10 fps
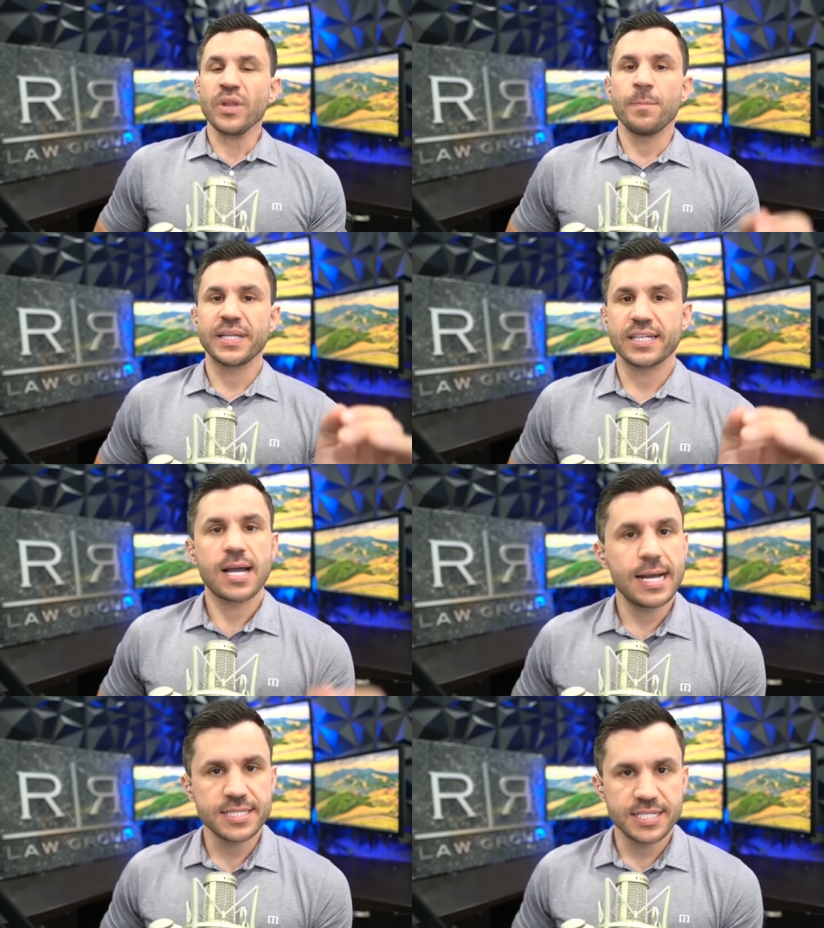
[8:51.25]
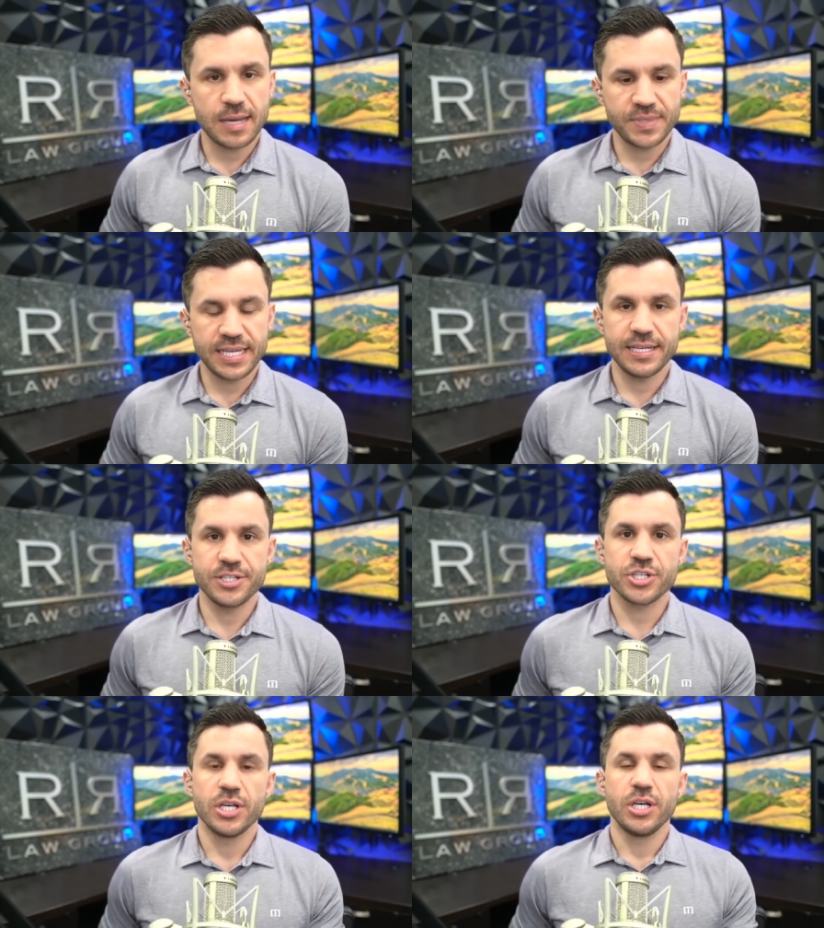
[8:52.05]
But the concept
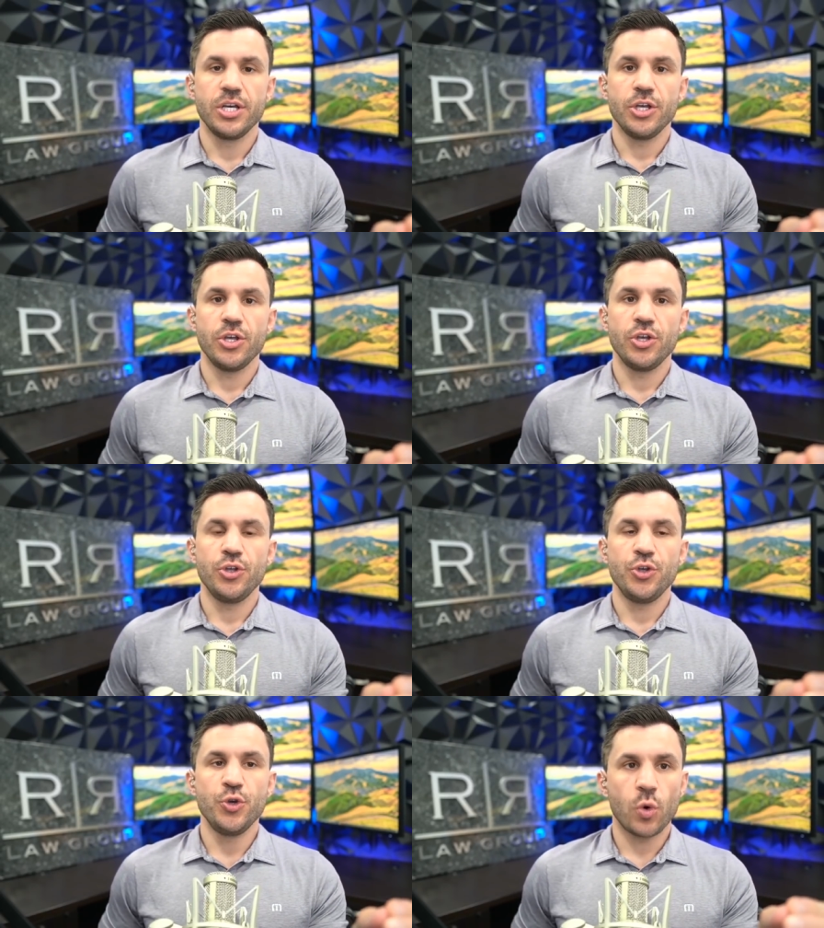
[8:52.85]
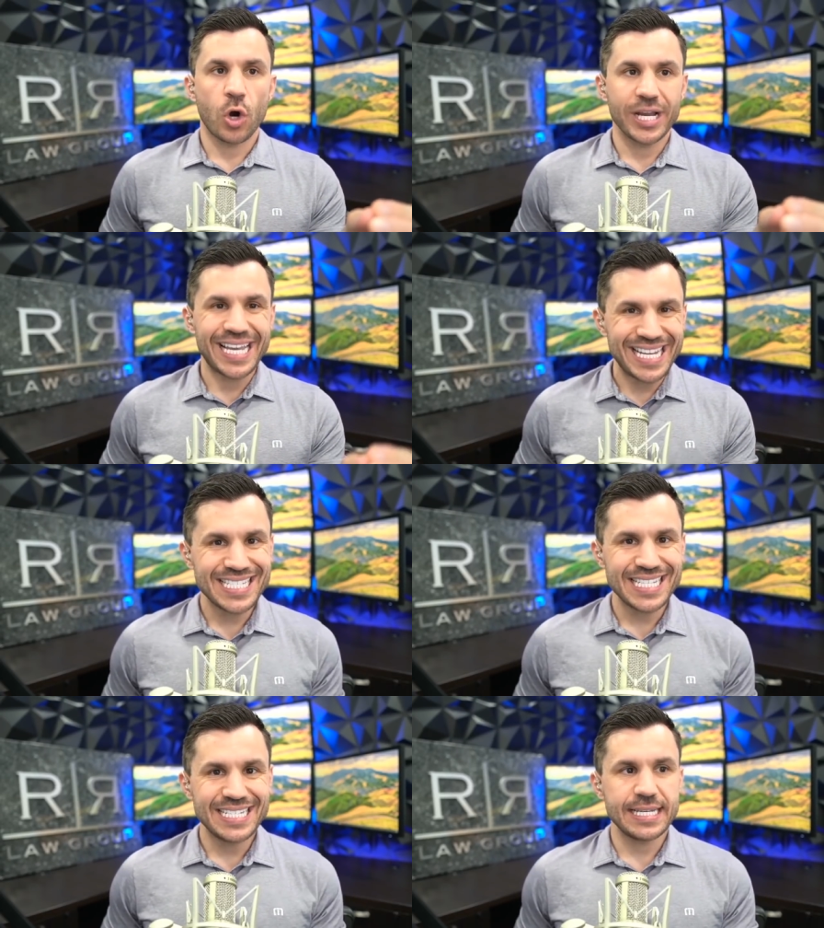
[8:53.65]
is you are
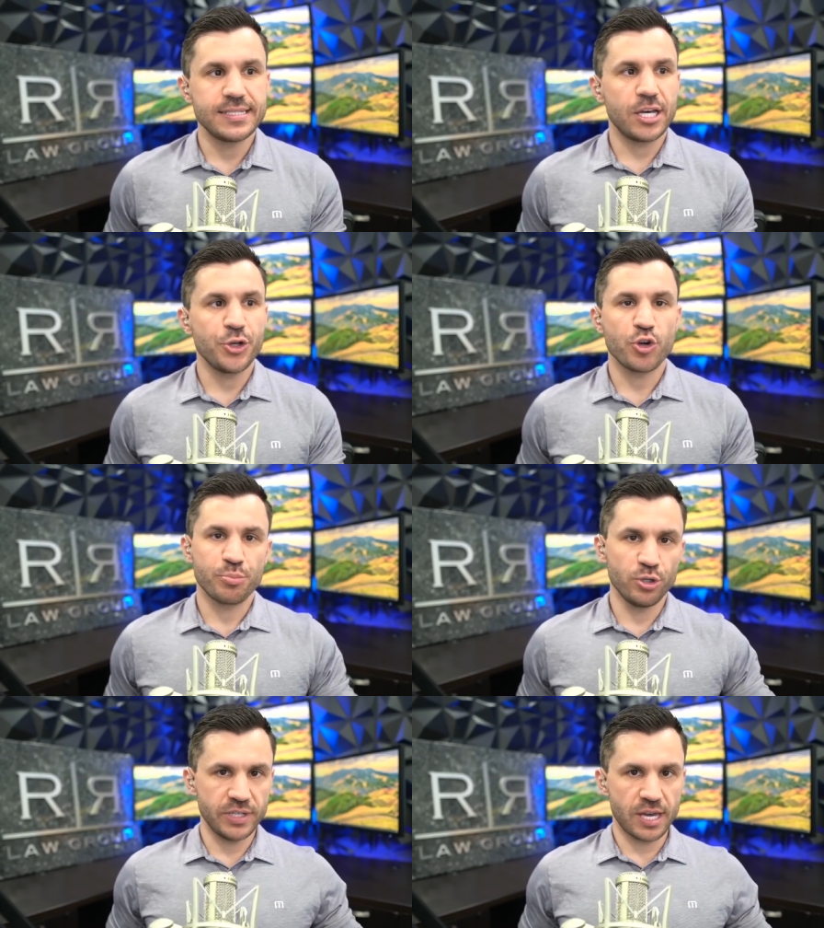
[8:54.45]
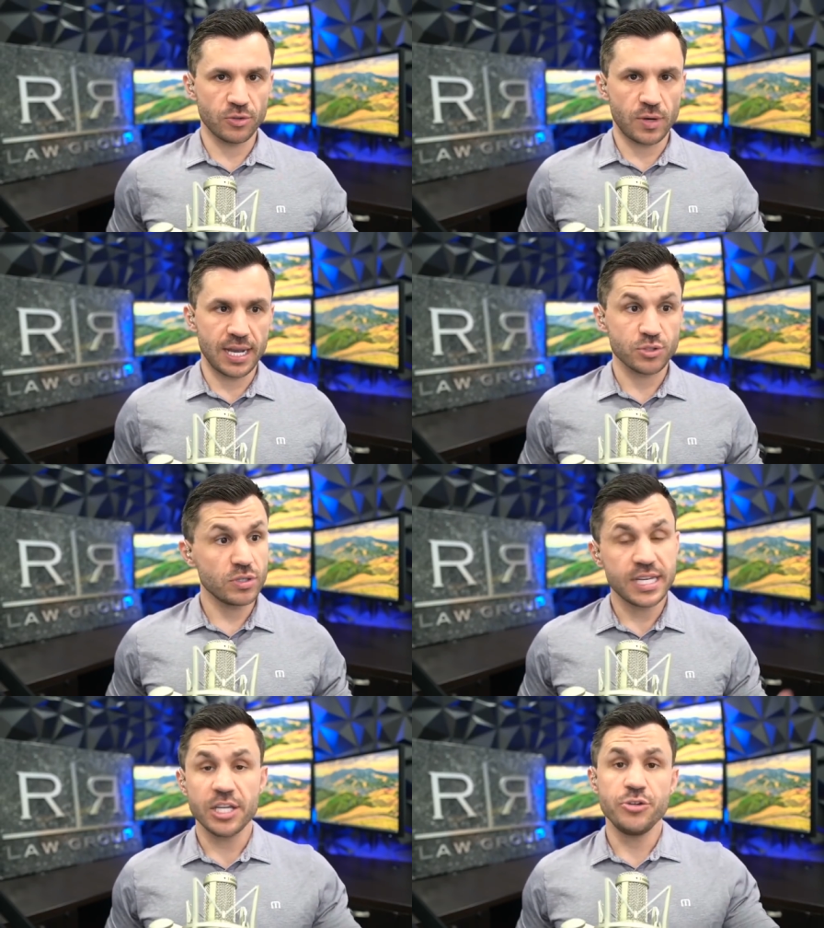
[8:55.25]
innocent until you're proven otherwise, or
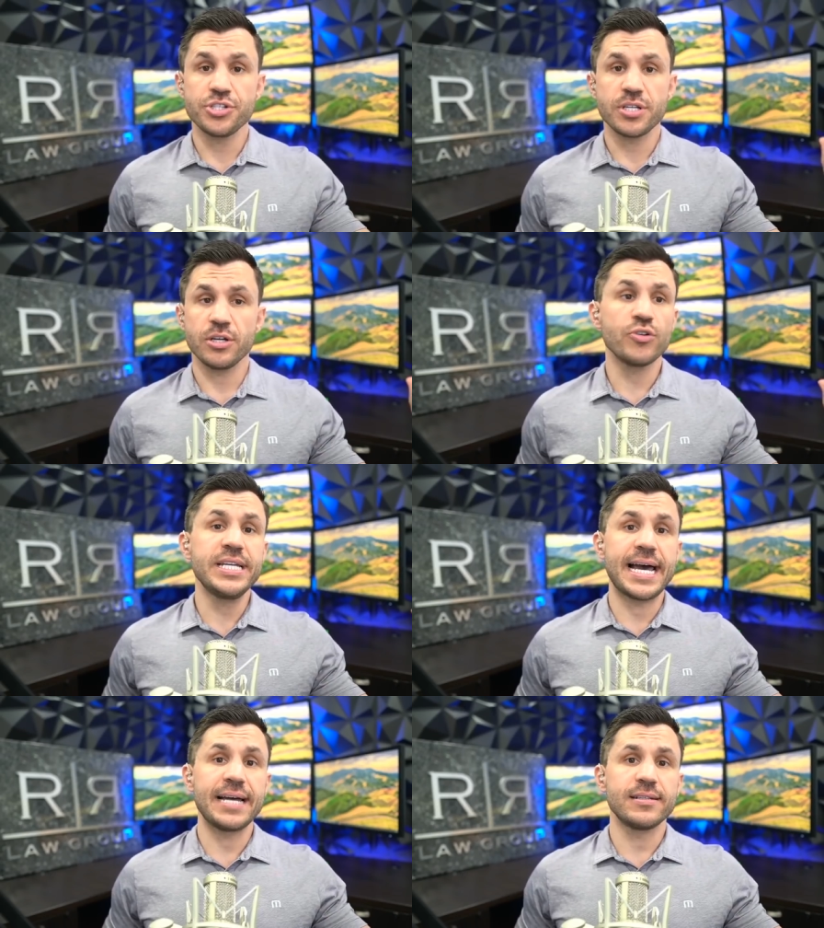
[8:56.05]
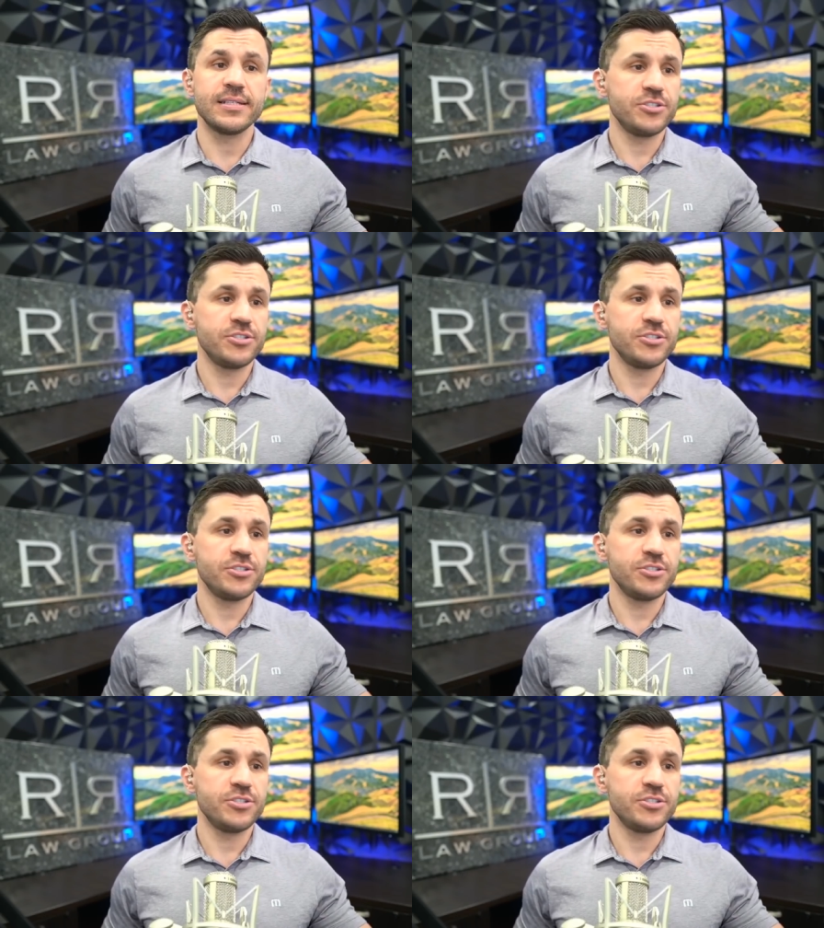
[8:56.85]
until you just agree that.